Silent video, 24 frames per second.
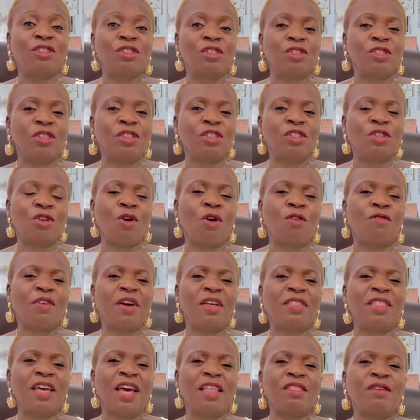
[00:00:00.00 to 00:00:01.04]
to
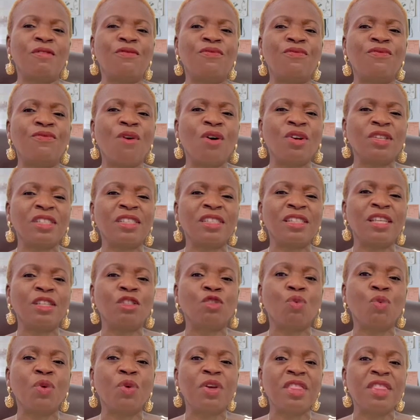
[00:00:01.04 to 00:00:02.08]
discover that the
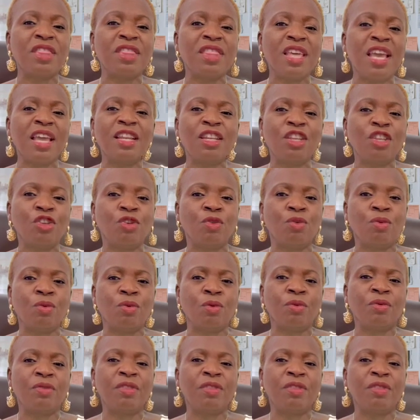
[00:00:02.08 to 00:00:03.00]
forces within you,